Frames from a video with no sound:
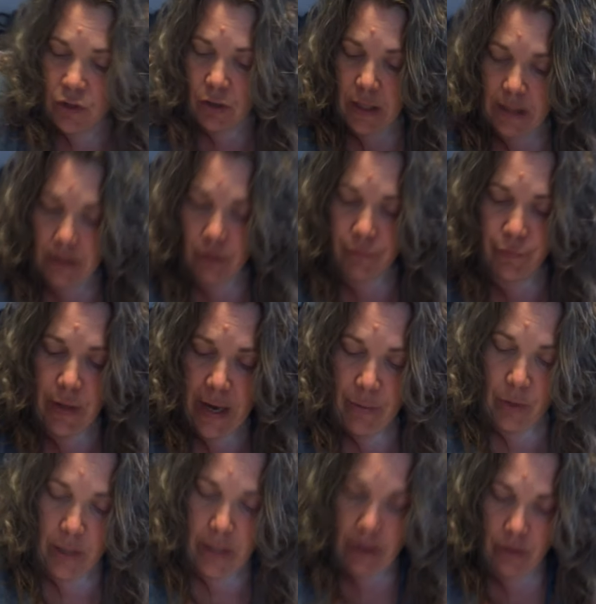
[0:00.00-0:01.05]
still got a little
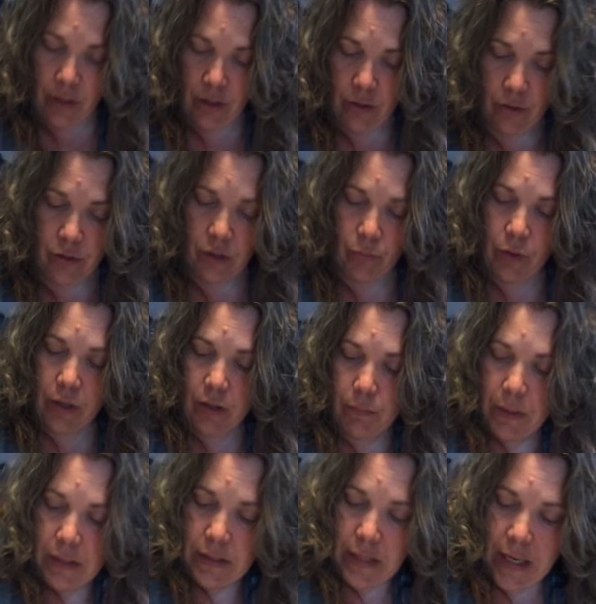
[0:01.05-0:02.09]
flour down here, so we're going to
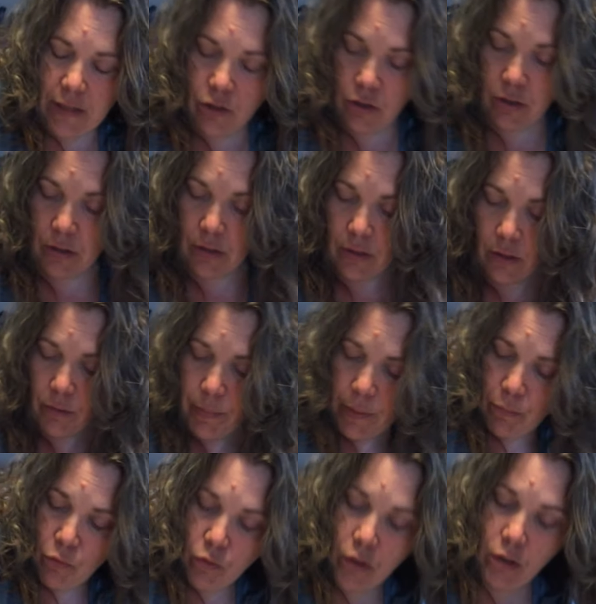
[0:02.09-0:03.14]
mix that just a little
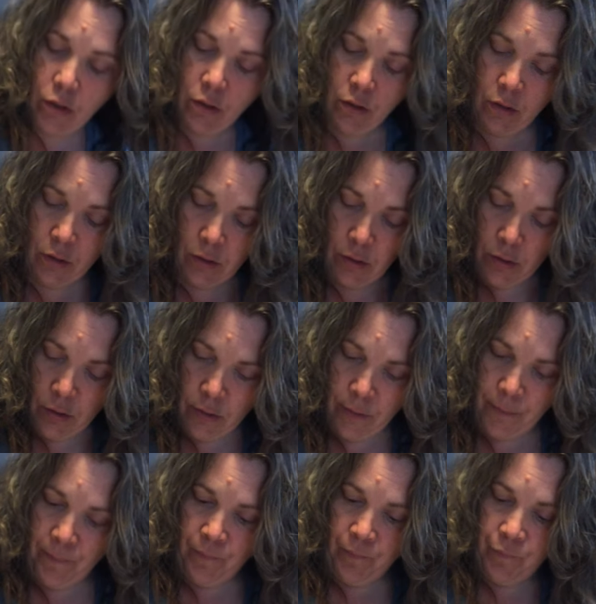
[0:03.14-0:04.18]
bit more
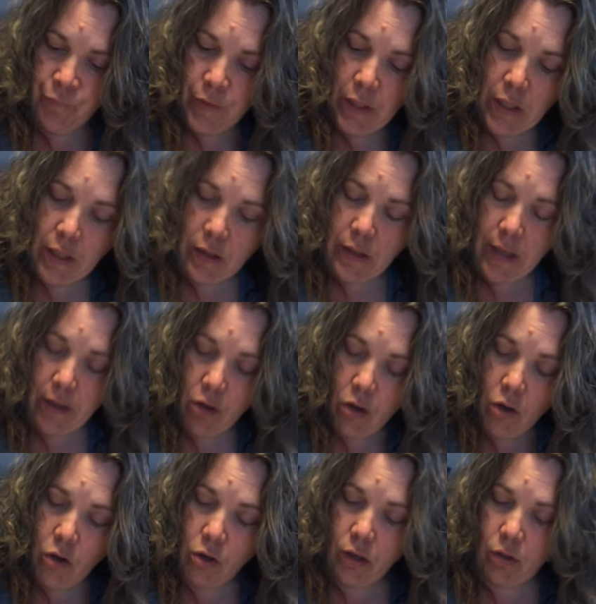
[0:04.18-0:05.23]
and get that
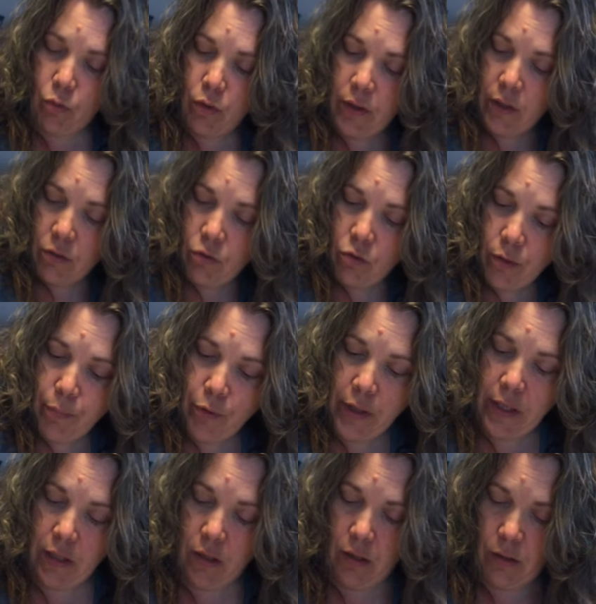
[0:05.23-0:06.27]
all
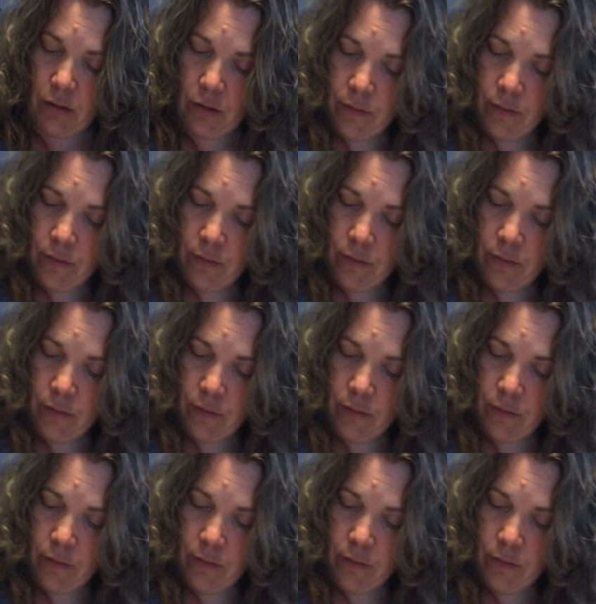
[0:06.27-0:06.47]
incorporated.